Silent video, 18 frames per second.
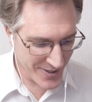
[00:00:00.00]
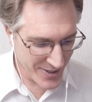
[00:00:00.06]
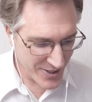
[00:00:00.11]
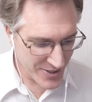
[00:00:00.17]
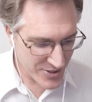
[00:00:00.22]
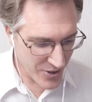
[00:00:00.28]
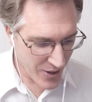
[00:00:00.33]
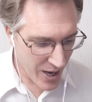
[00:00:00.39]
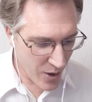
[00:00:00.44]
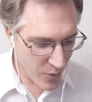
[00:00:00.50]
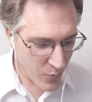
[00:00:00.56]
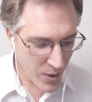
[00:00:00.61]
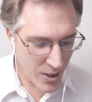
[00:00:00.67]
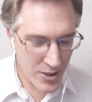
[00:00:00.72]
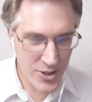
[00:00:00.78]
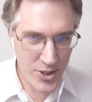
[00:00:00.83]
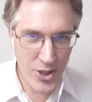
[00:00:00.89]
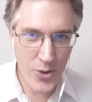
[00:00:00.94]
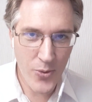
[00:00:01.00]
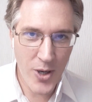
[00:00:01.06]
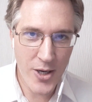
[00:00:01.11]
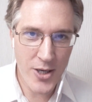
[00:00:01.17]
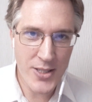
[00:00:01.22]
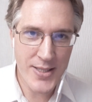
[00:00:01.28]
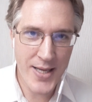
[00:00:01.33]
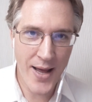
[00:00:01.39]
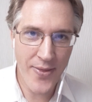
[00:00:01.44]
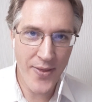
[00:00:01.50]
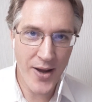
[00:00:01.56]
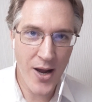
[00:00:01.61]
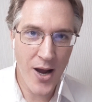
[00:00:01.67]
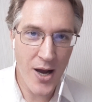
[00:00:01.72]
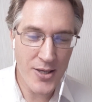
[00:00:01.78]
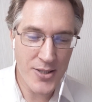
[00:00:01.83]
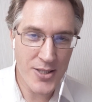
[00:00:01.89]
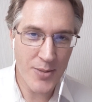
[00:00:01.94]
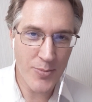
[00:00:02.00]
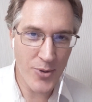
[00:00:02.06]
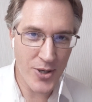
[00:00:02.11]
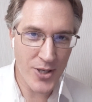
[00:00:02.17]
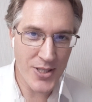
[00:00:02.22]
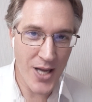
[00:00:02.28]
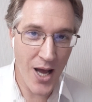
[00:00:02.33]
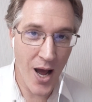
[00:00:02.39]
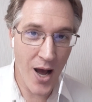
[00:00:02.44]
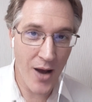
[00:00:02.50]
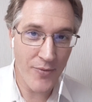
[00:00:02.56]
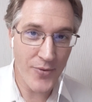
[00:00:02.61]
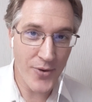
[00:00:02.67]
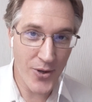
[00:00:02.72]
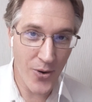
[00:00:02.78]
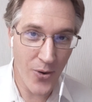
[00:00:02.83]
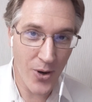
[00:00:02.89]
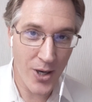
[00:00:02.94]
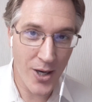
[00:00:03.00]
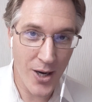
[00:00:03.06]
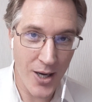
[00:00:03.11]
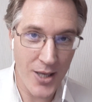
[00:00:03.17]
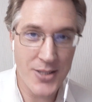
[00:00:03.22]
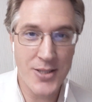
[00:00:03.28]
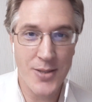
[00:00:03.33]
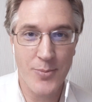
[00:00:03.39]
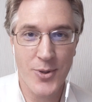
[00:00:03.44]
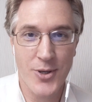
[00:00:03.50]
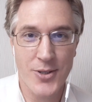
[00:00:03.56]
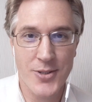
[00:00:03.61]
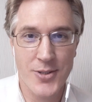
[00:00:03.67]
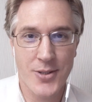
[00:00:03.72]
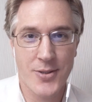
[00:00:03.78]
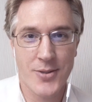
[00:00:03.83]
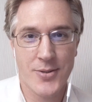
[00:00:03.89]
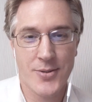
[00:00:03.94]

So how well do you understand the customers of your customers?